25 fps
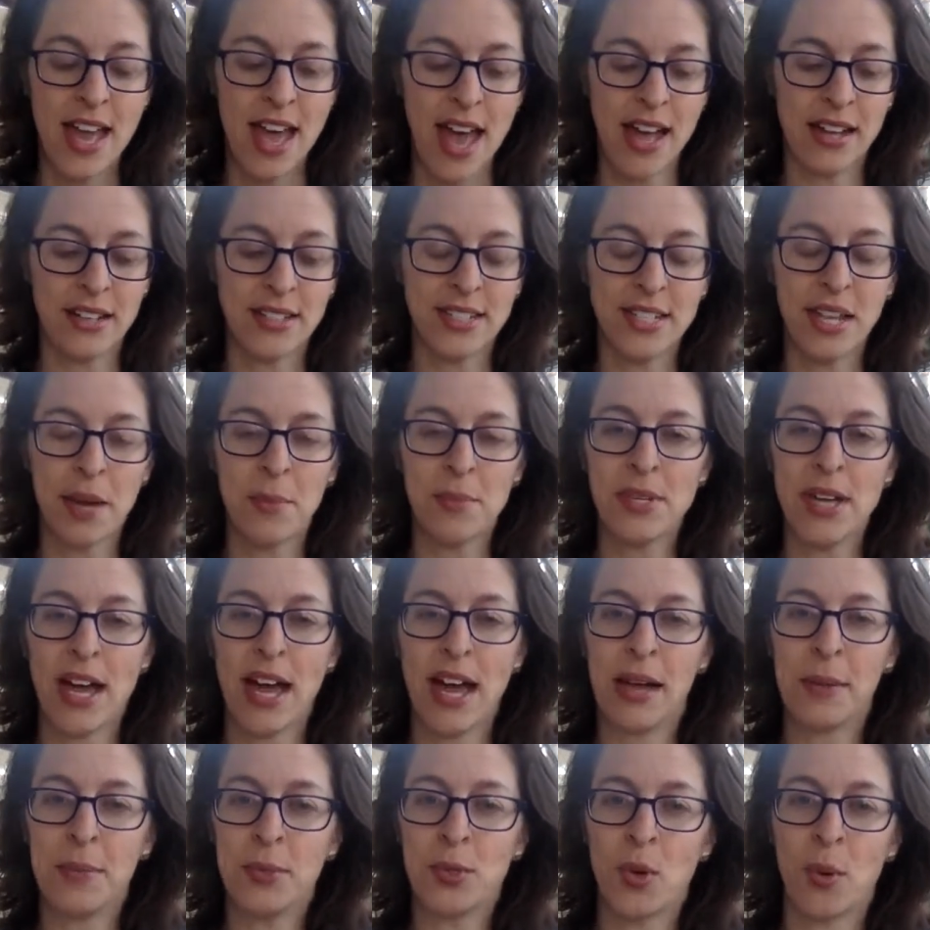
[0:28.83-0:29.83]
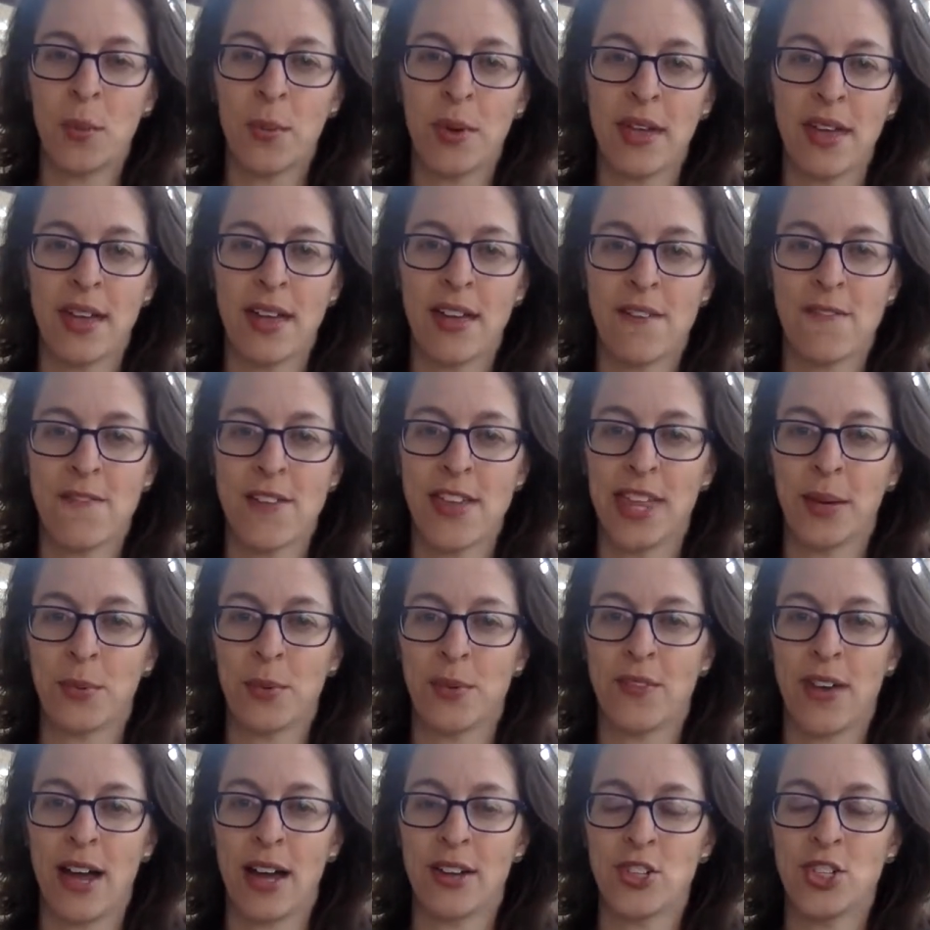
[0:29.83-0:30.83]
And sometimes when we feel like
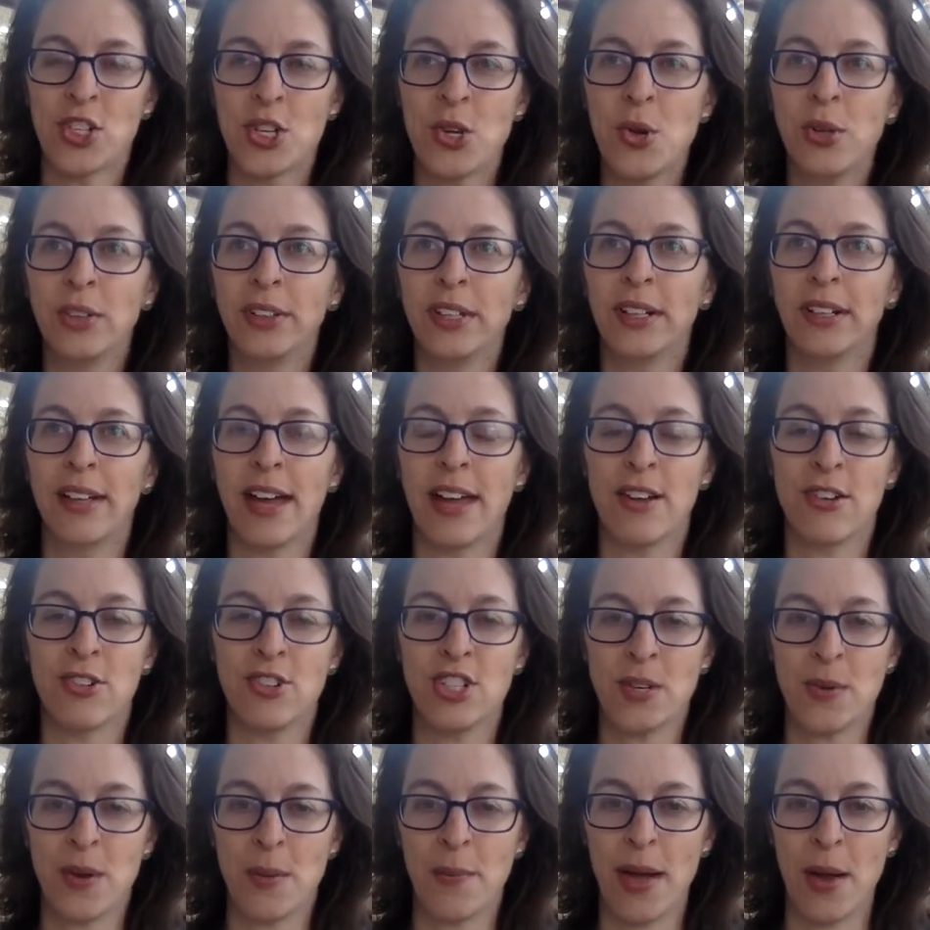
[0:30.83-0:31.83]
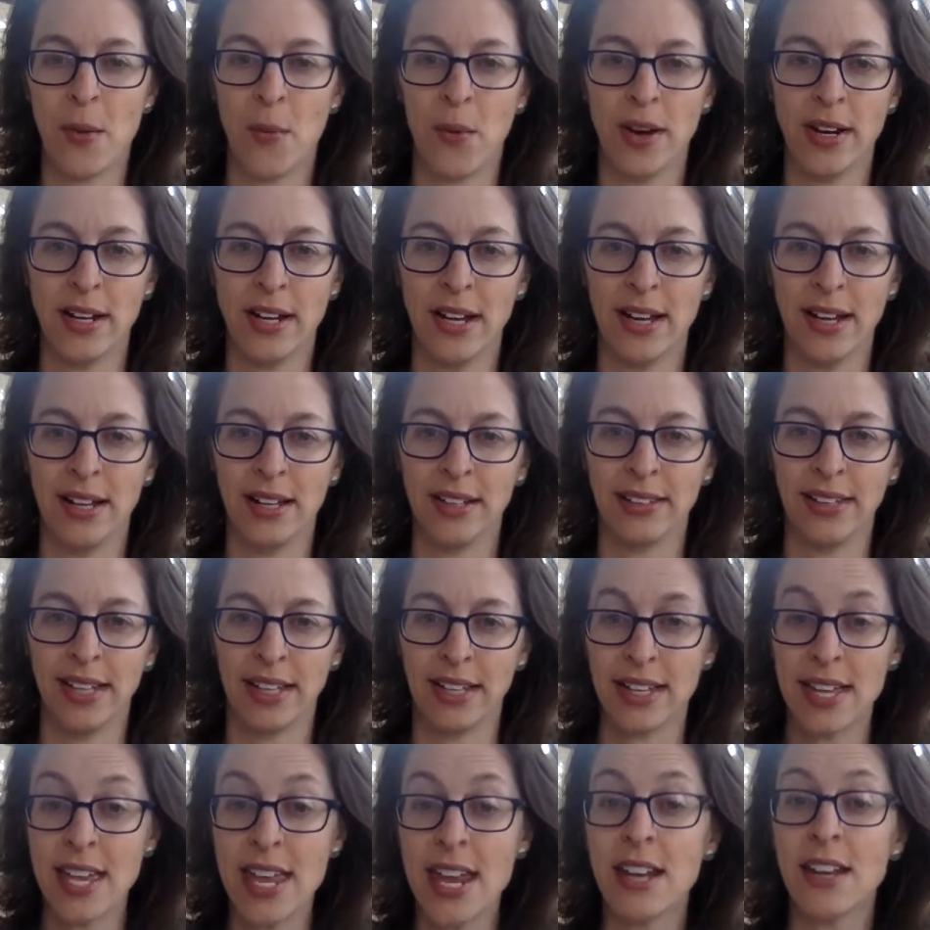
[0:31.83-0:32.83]
we've got too little energy, we might want to
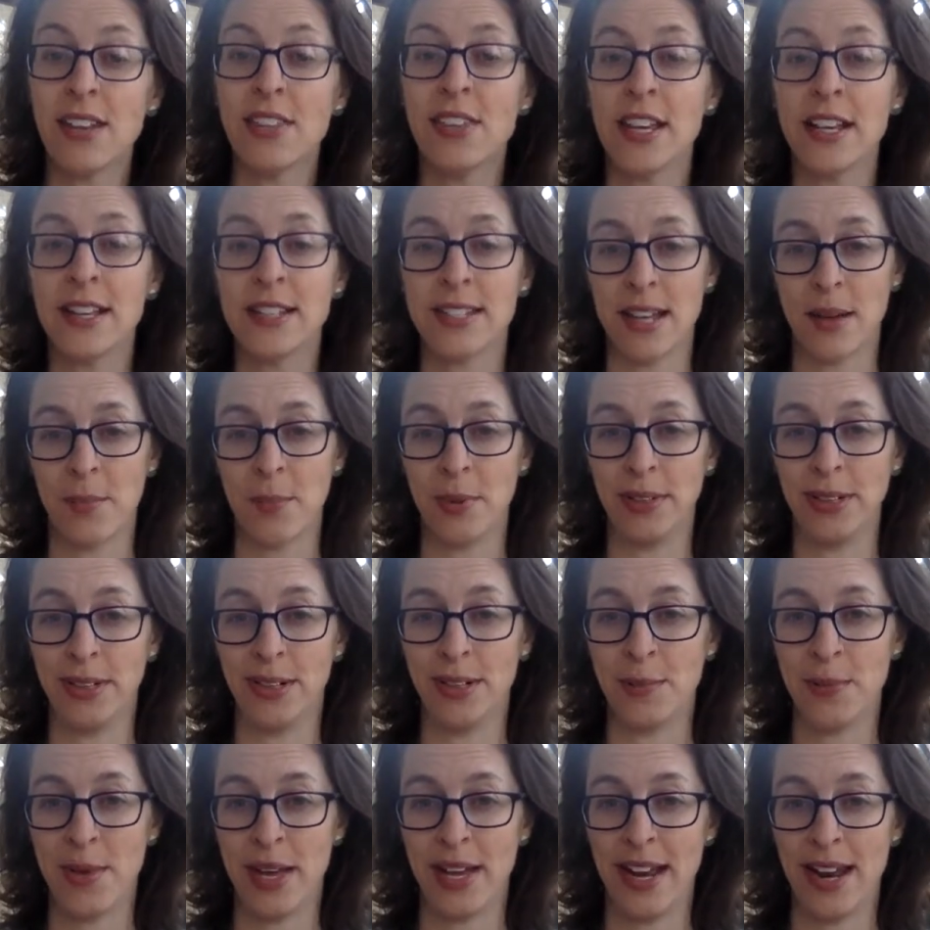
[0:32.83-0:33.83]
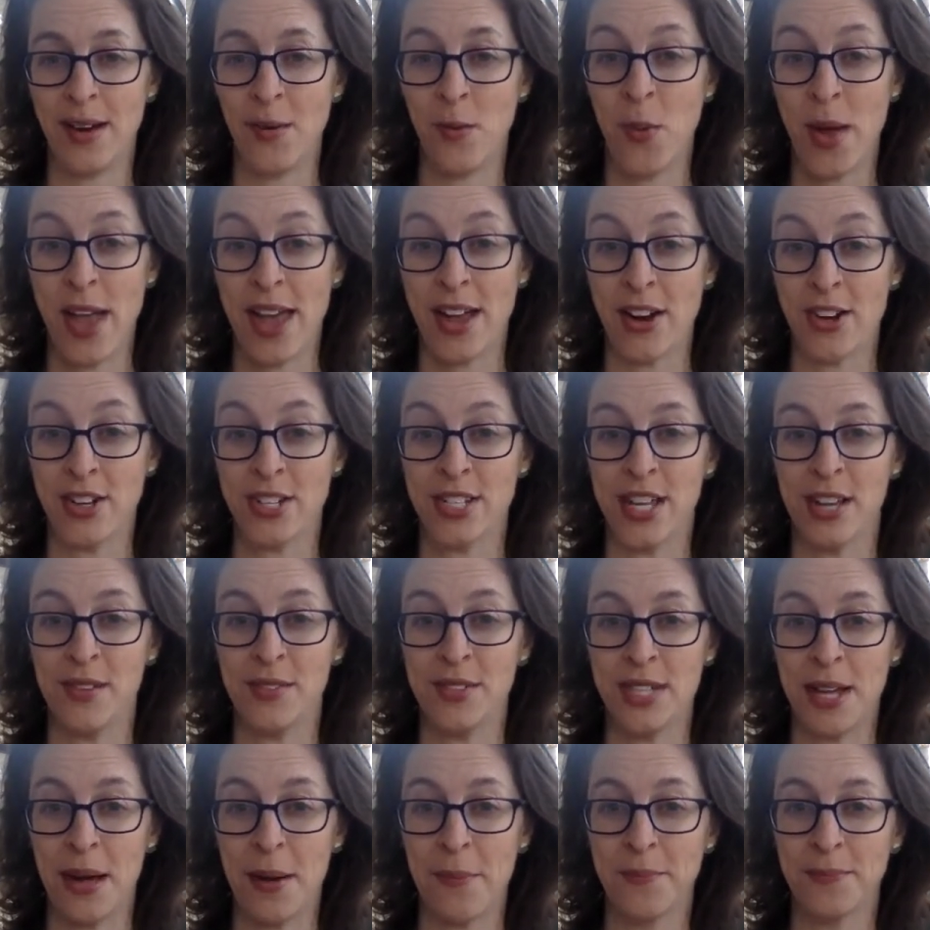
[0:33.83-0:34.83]
heat things up a little bit and wake
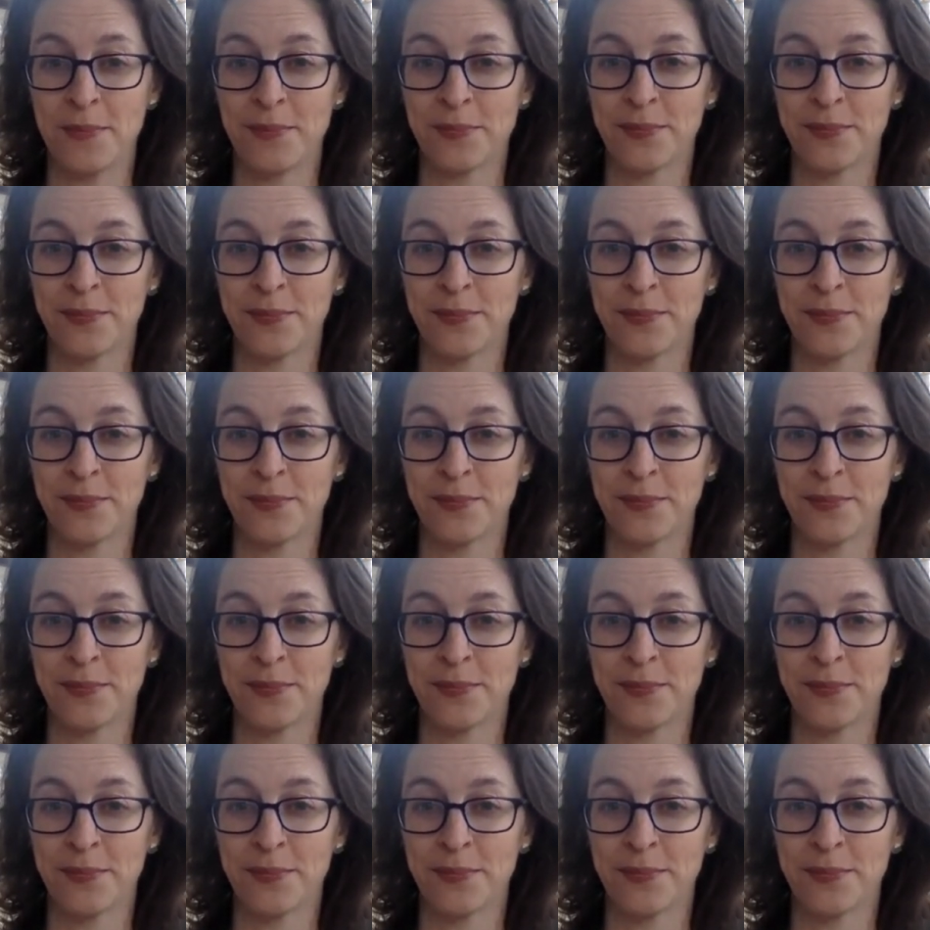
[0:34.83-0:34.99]
ourselves up.